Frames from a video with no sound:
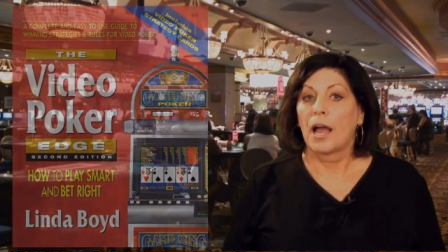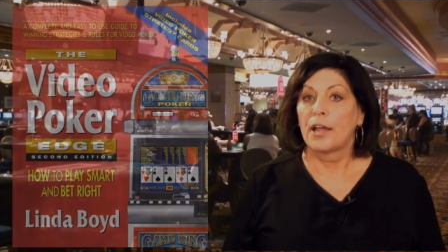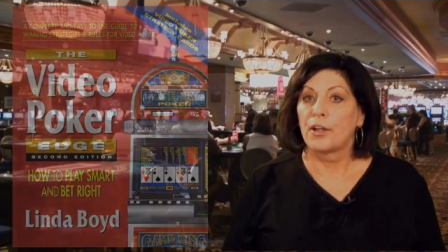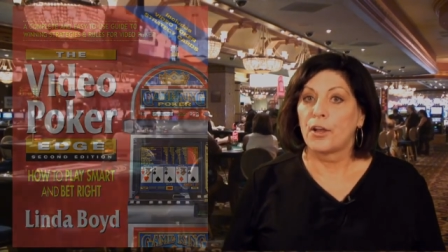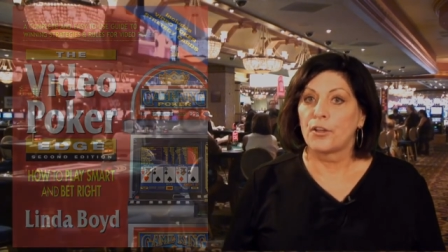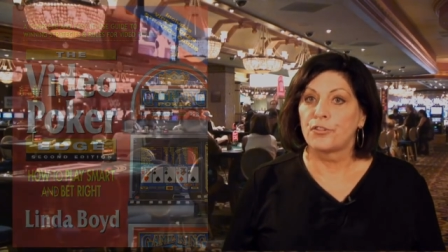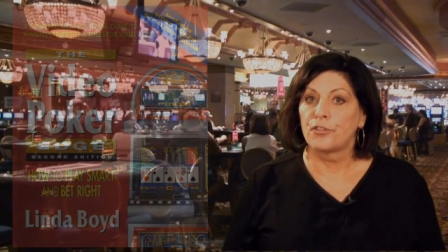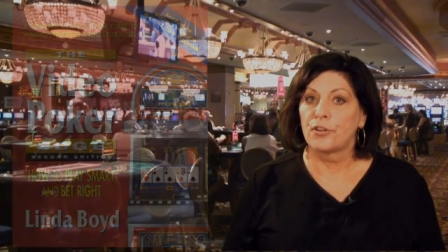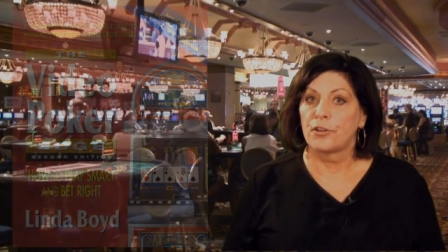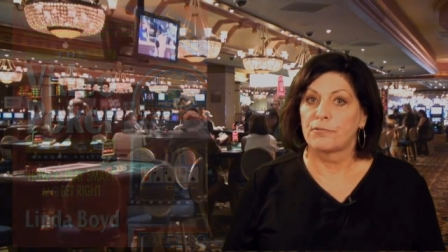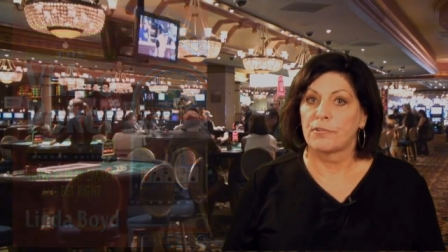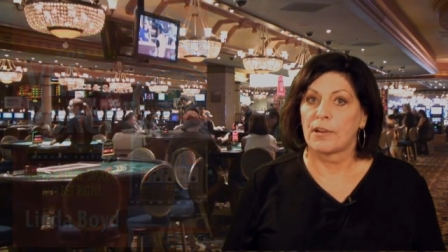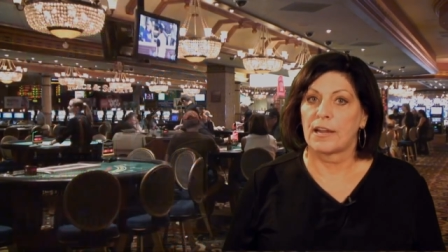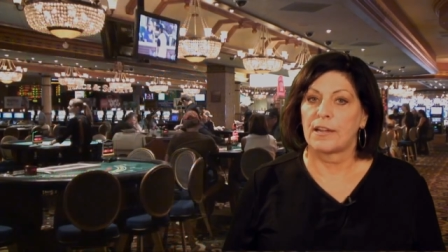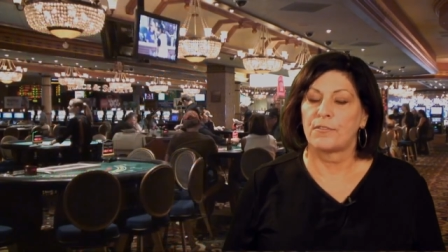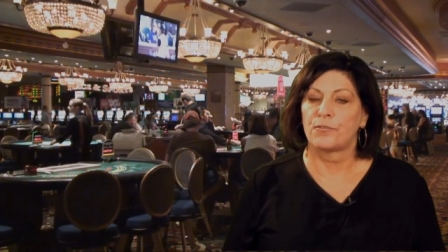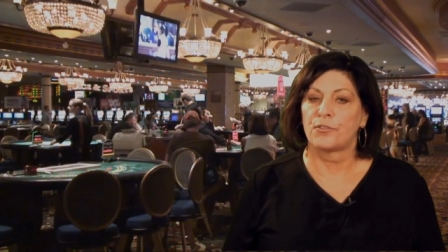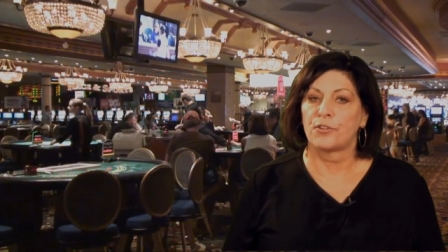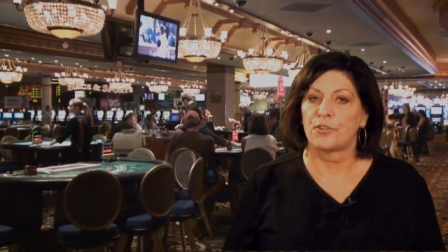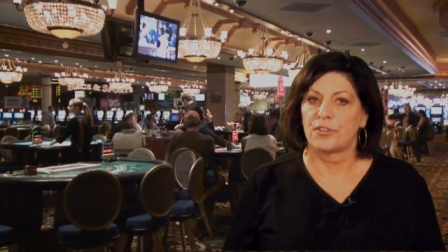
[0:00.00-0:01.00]
I also
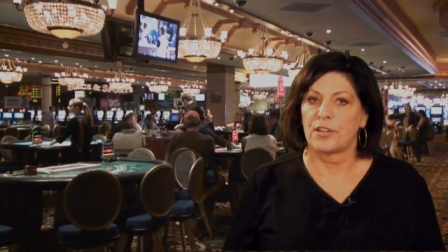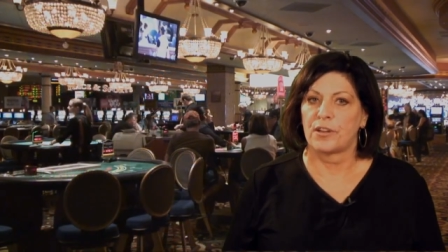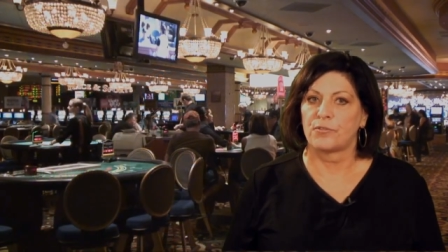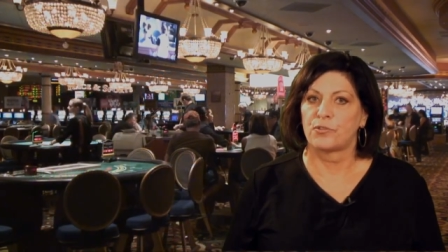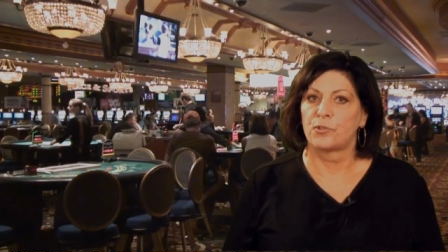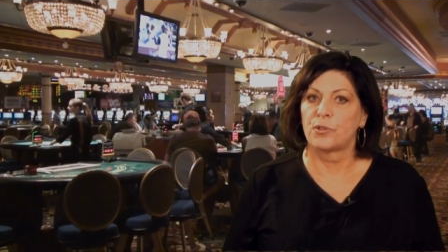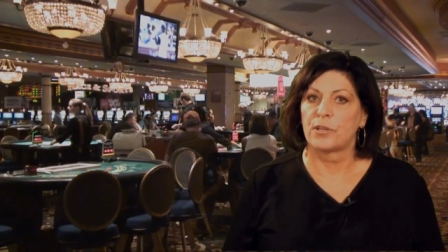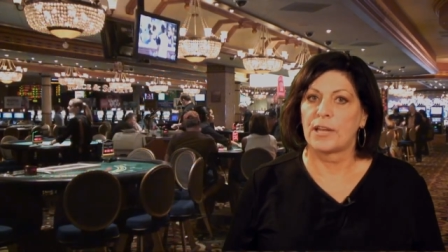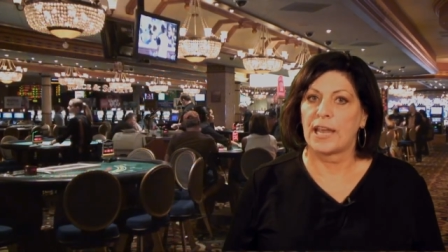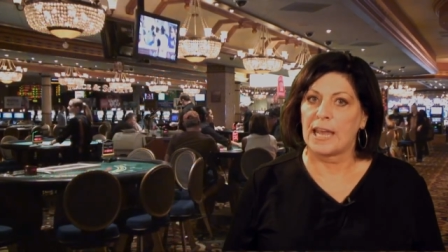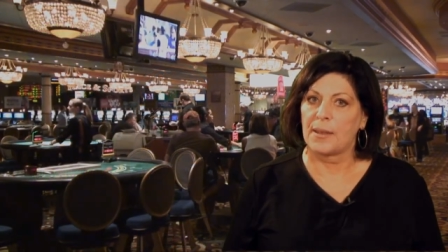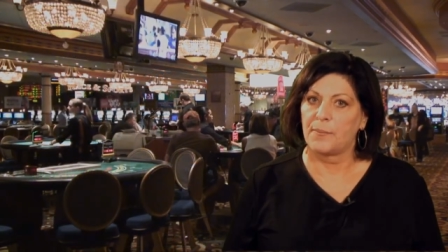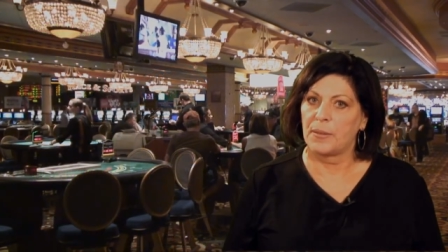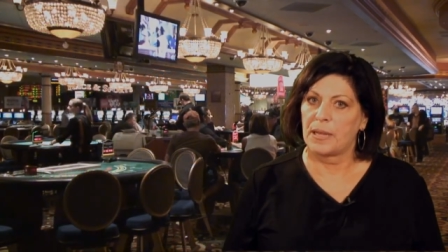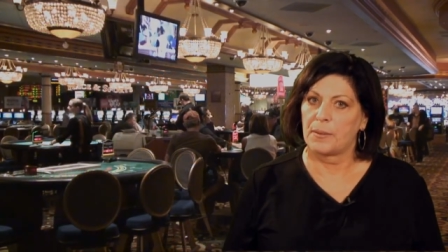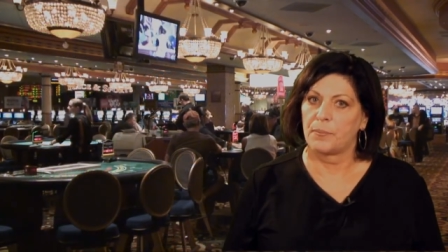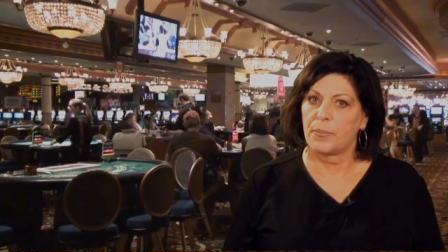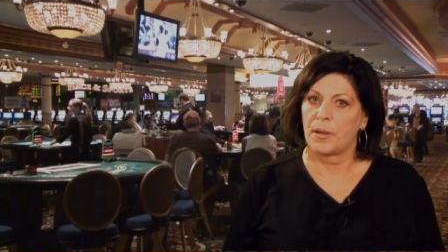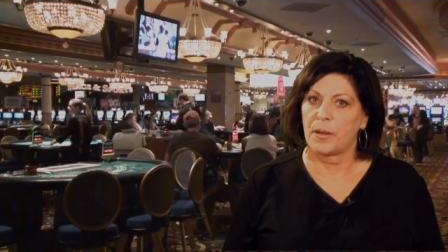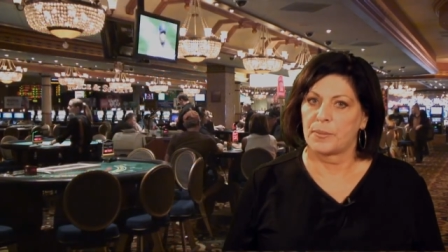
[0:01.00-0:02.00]
write for several
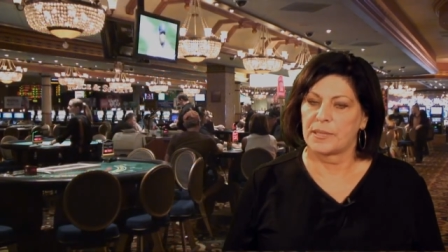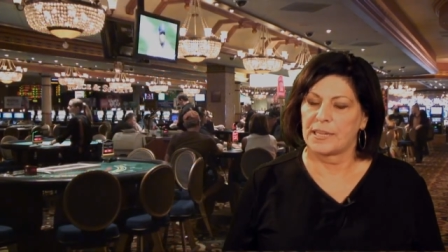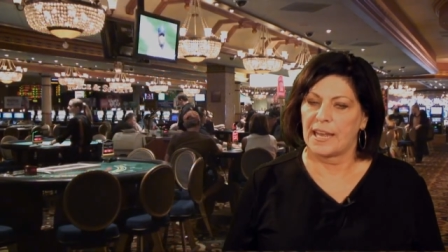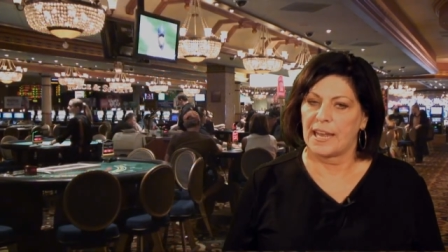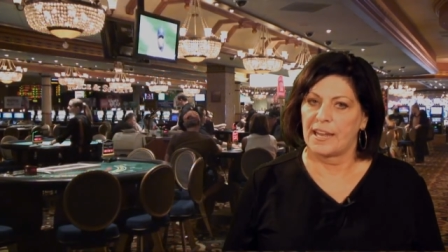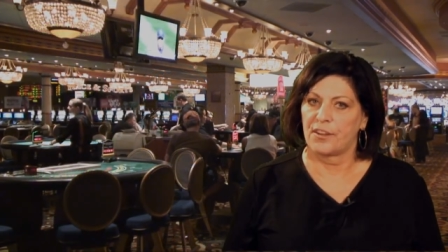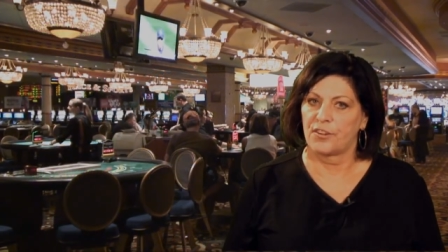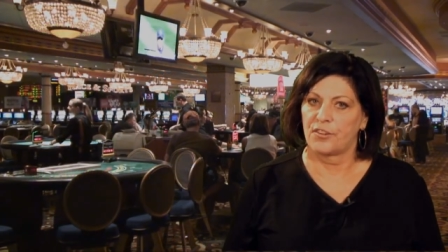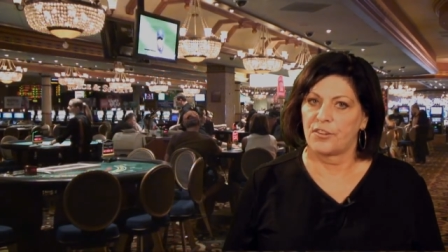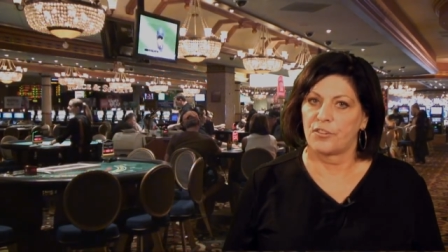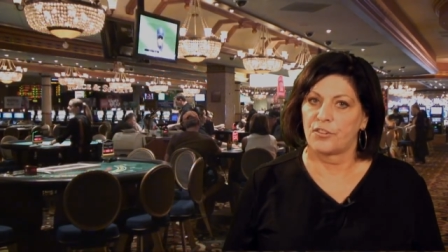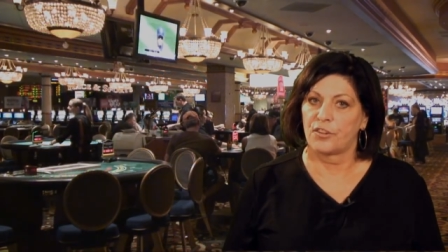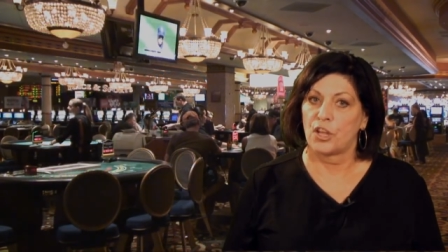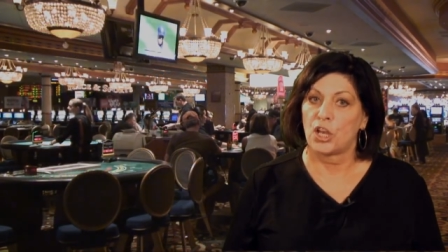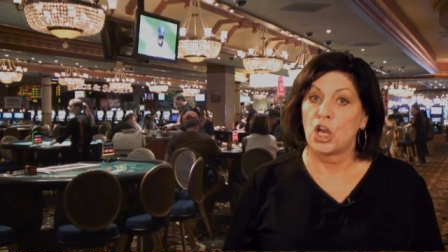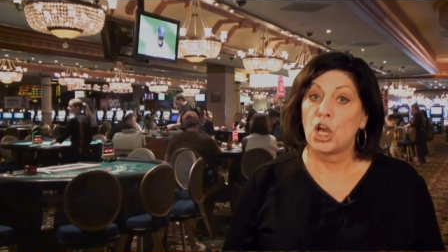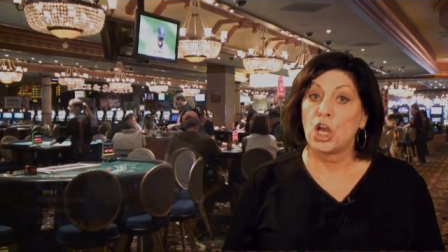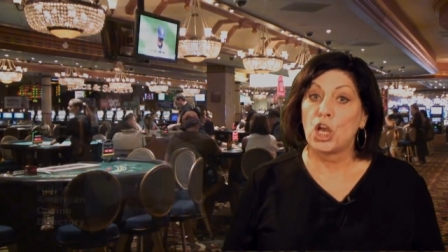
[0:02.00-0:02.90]
gaming publications,